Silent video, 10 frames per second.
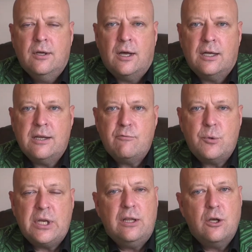And
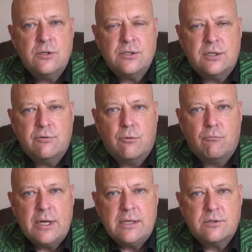everybody learns at different
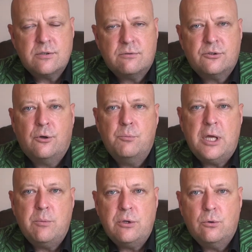rates. So
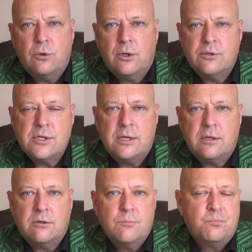maybe you're going to
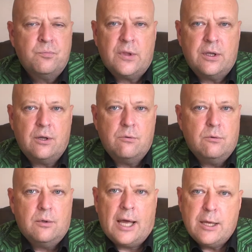take,
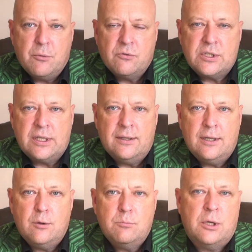8 months to get
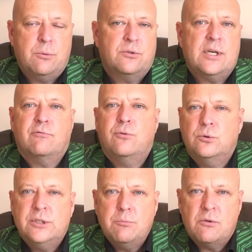there. Maybe you'll take
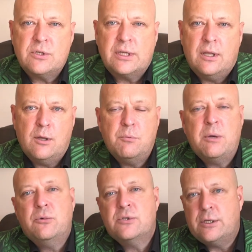14 months to get there.
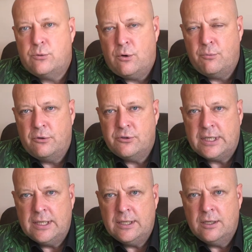Maybe you'll take 12 months to
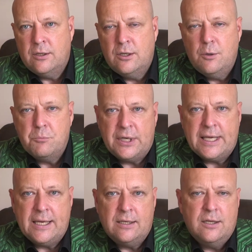get there. But
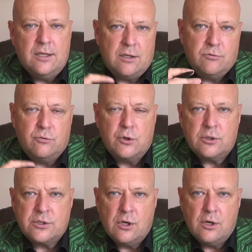again, if you've got
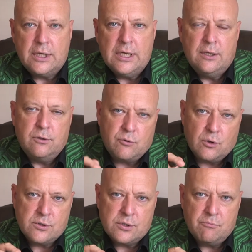a target and you've
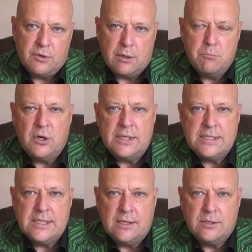got something in mind
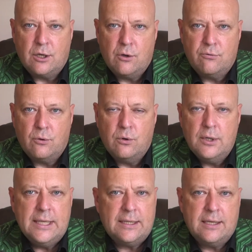set to go for,
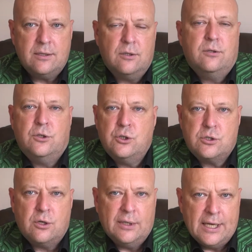then you just
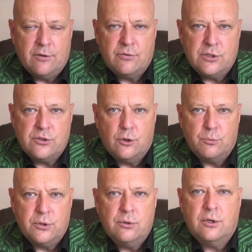don't let anything
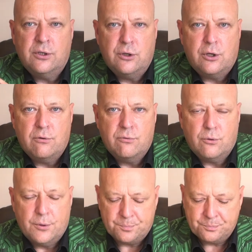stop you and you go for
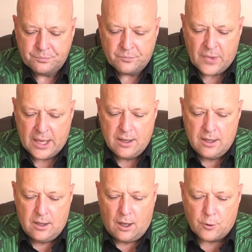
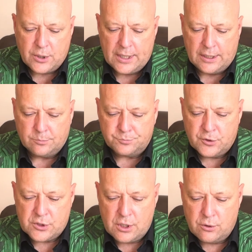it. Okay,
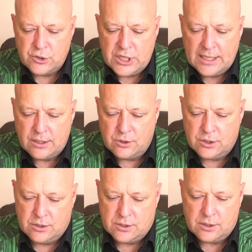so
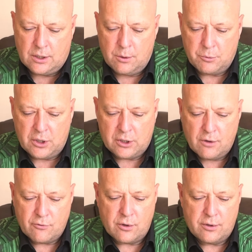challenges I'm going to
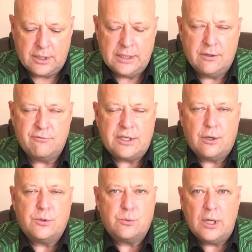cover in the video
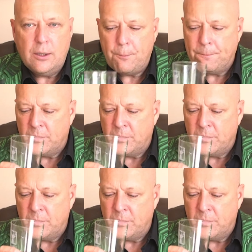as well.